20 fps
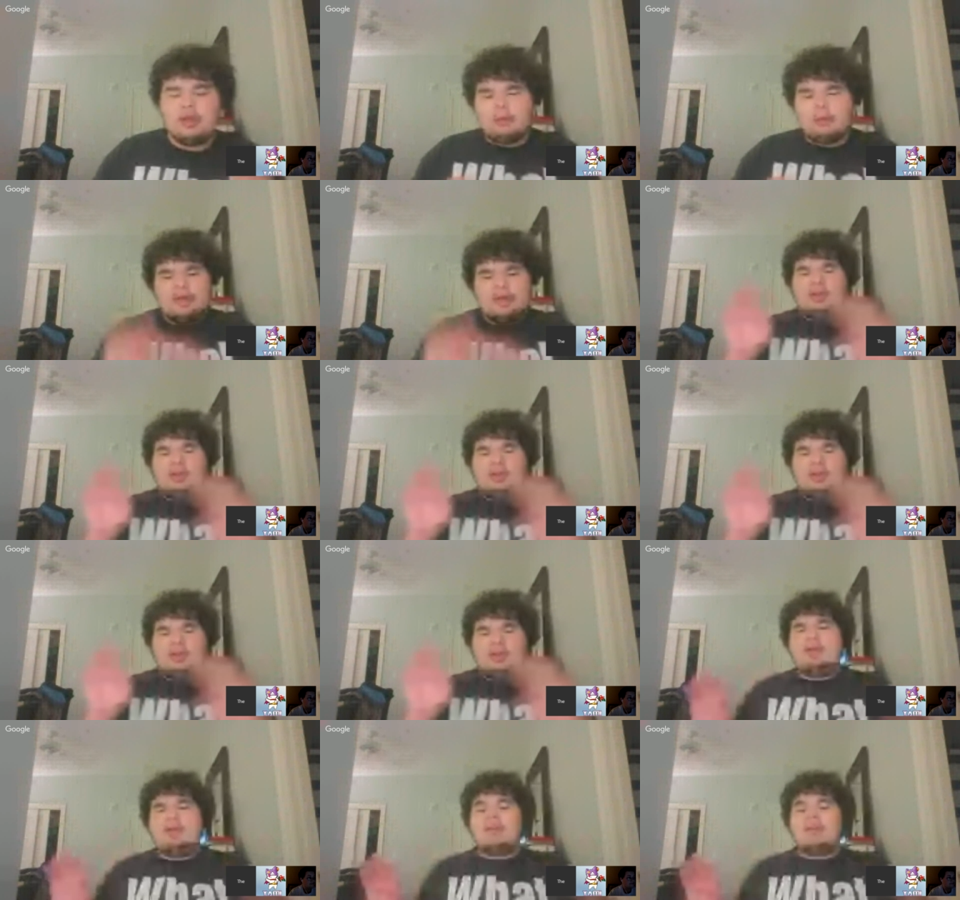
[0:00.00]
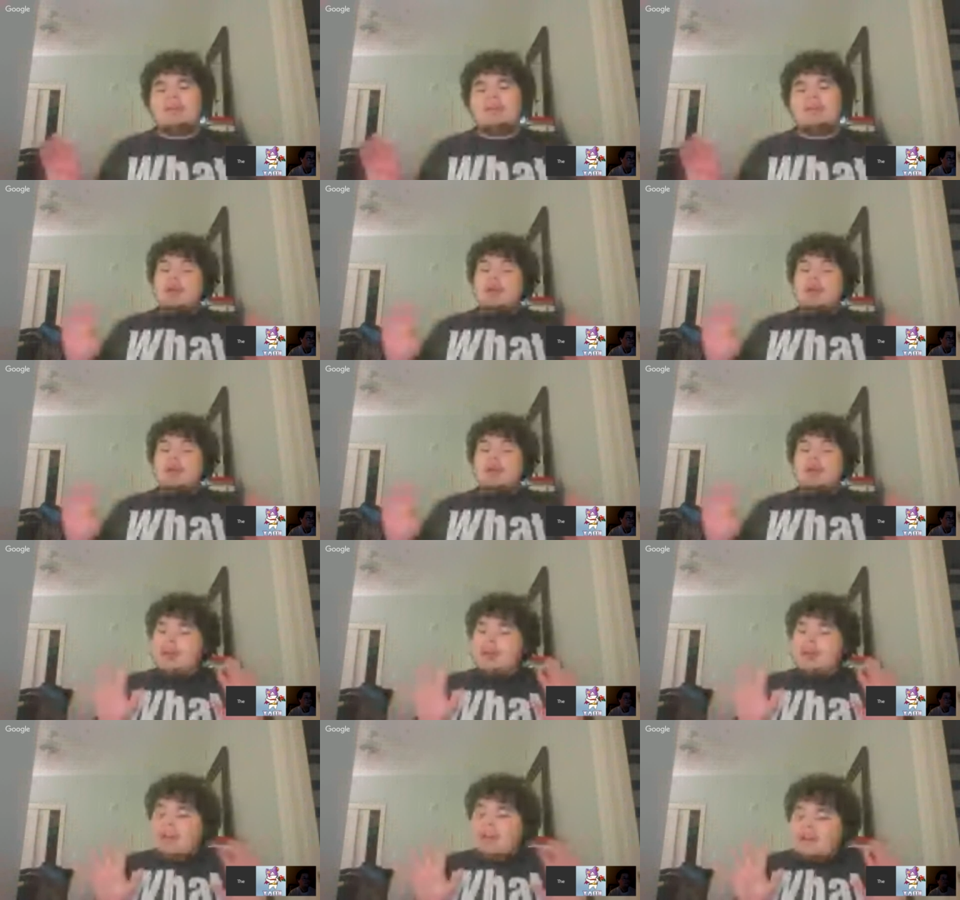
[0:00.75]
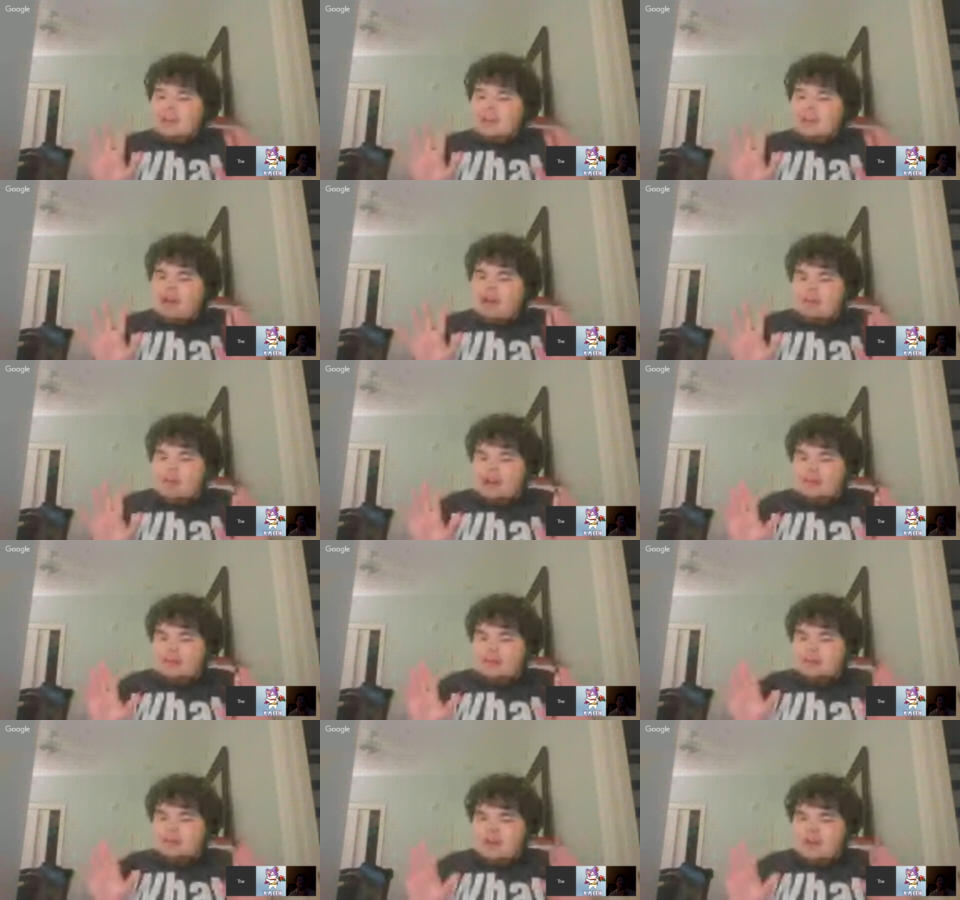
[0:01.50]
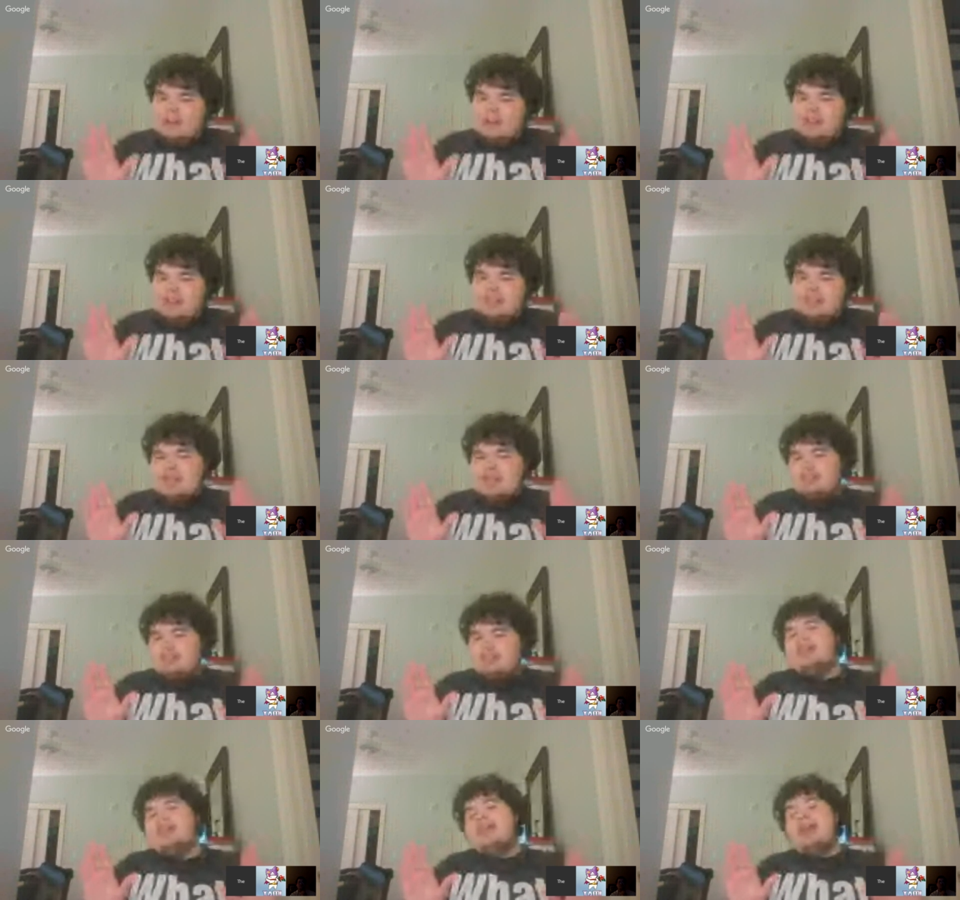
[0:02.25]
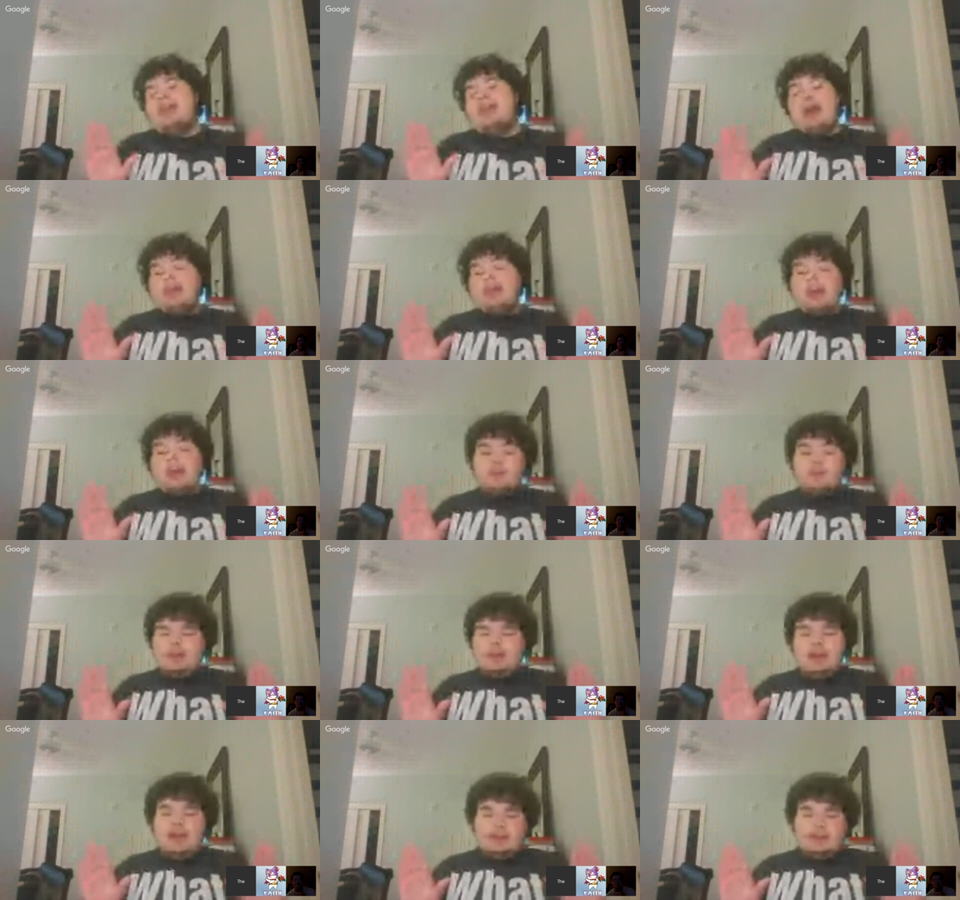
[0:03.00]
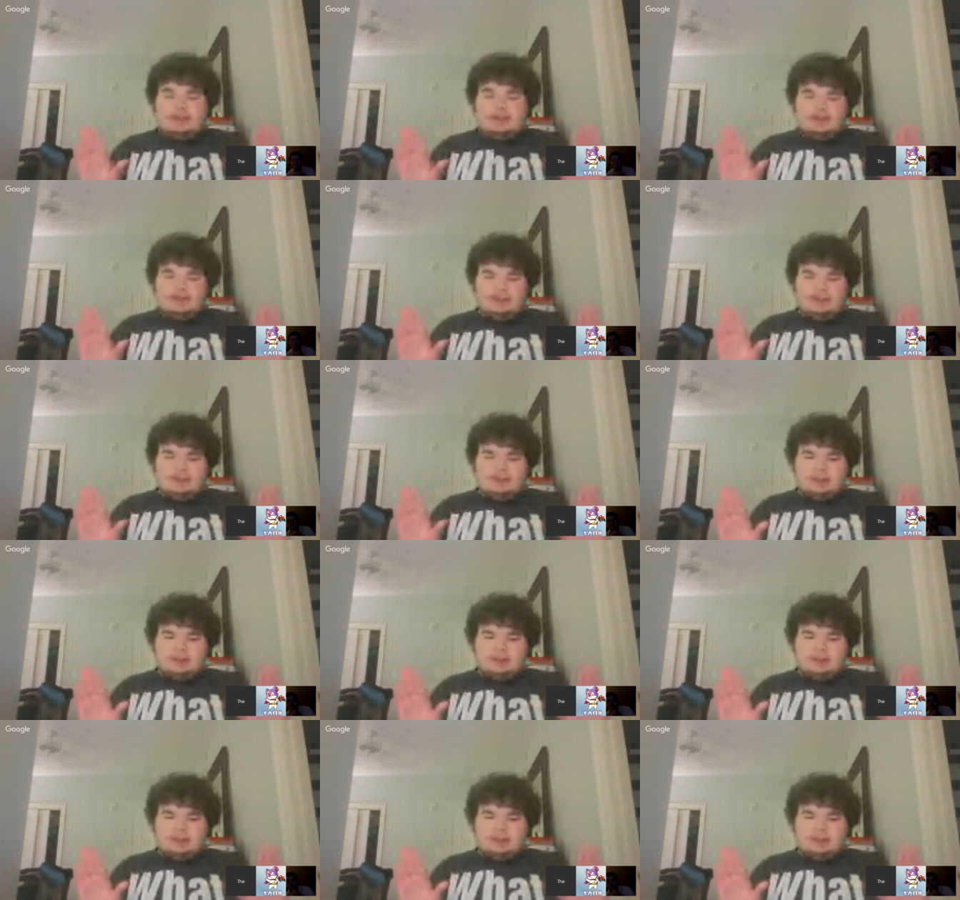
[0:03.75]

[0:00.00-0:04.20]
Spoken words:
But we're not here to talk about the greatness that is Lady Gaga. We're not.